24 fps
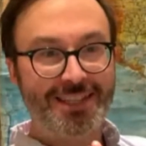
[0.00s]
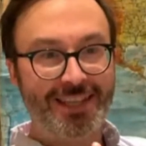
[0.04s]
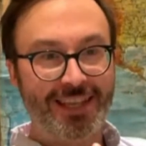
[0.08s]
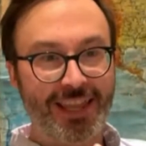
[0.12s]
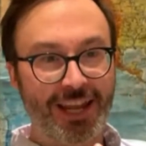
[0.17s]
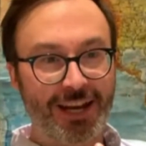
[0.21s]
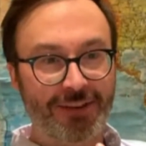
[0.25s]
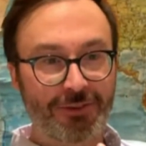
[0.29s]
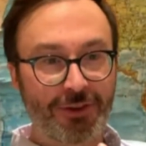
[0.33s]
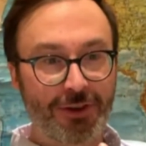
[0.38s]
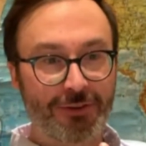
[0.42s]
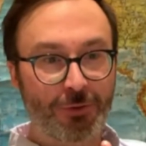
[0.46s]
And
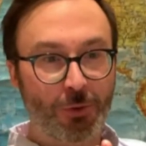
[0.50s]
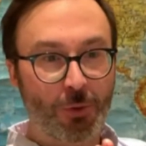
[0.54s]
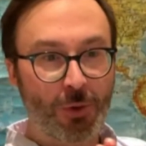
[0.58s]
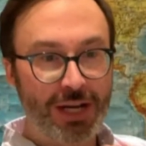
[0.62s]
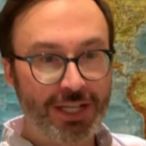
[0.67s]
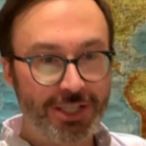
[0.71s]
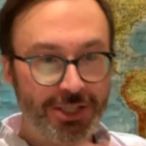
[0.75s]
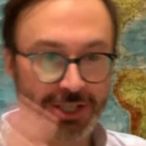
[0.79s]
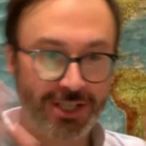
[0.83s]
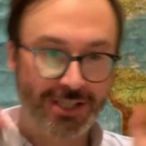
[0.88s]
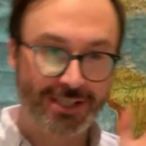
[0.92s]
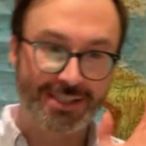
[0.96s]
then if you have
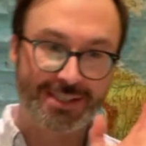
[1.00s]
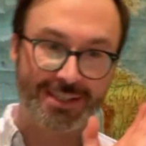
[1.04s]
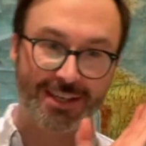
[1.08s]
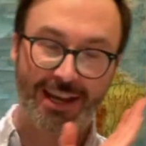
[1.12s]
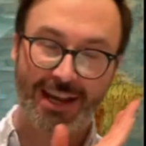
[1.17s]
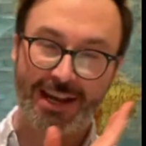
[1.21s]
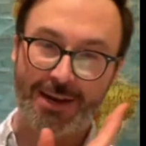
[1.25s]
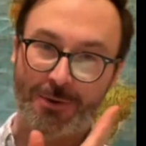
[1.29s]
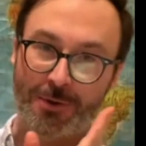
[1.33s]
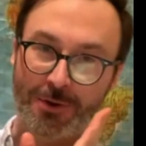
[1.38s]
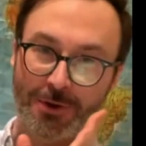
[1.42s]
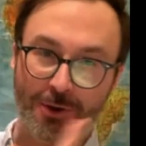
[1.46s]
questions,
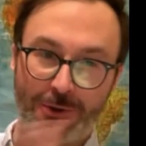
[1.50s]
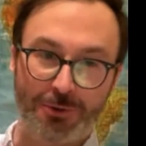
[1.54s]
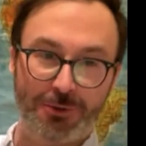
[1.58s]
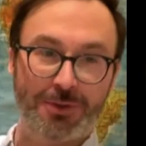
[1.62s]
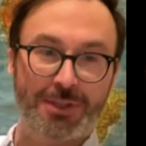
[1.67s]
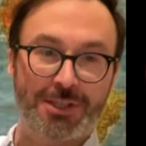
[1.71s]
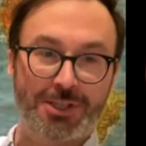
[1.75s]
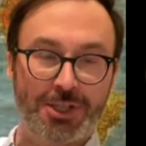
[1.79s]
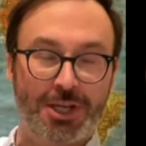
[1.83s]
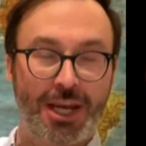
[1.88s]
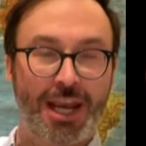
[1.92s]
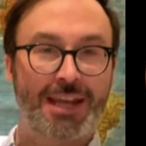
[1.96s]
I will go through
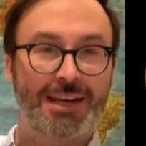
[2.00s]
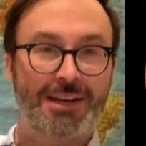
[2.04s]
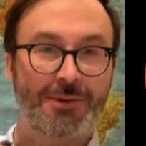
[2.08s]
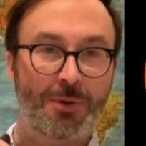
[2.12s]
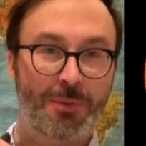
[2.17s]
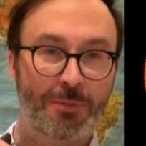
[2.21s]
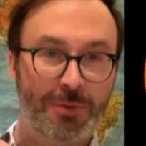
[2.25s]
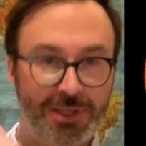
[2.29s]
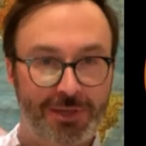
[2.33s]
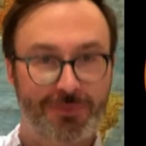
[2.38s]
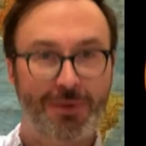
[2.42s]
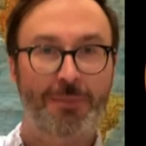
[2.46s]
the chat and I will
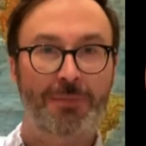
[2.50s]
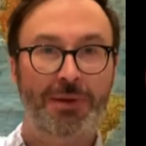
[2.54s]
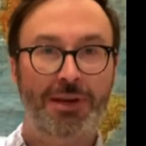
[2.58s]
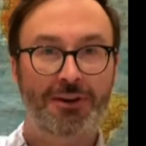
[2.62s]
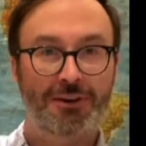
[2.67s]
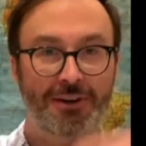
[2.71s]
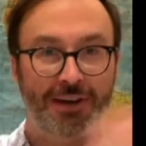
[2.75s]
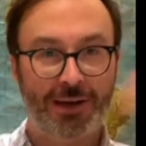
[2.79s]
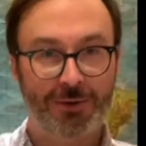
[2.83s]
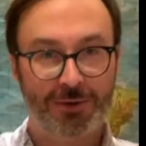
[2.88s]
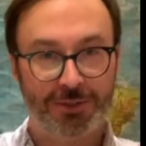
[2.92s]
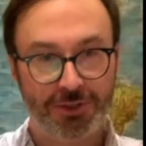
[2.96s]
put them up here
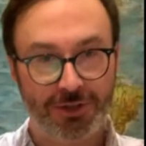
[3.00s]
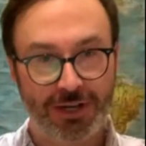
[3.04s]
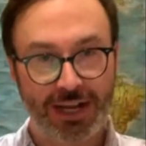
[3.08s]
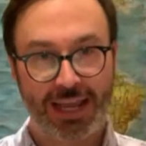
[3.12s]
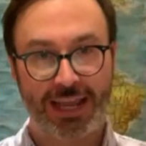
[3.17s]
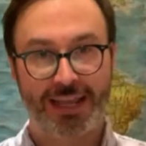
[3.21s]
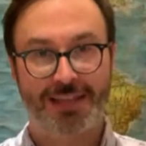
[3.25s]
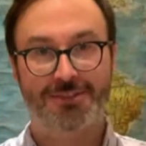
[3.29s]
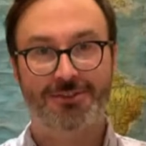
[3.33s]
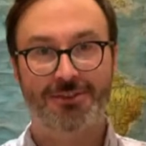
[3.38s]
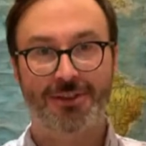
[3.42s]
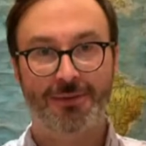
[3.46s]
and I will try to
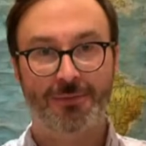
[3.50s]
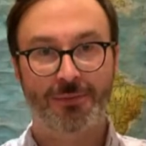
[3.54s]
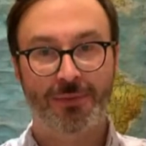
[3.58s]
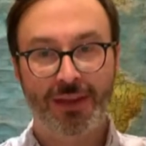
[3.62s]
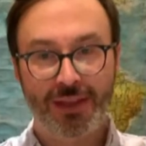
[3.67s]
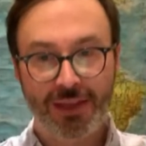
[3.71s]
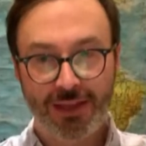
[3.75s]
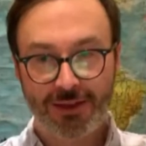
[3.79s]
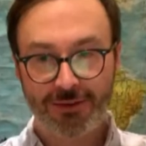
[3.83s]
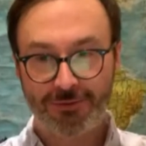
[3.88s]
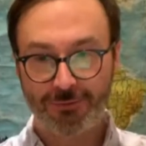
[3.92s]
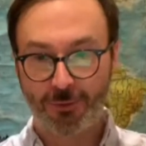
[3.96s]
answer them
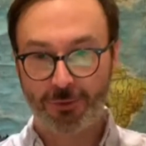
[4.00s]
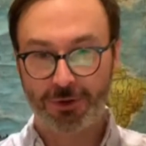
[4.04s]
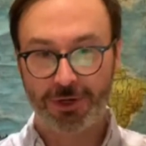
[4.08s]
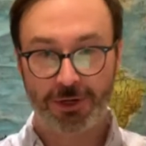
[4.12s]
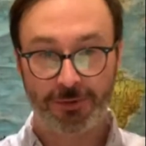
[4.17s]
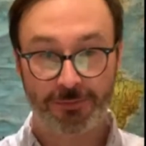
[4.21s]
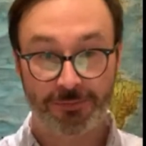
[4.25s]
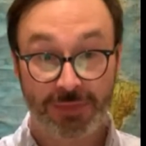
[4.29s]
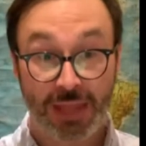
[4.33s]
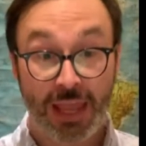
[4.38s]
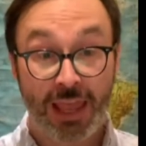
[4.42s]
for you.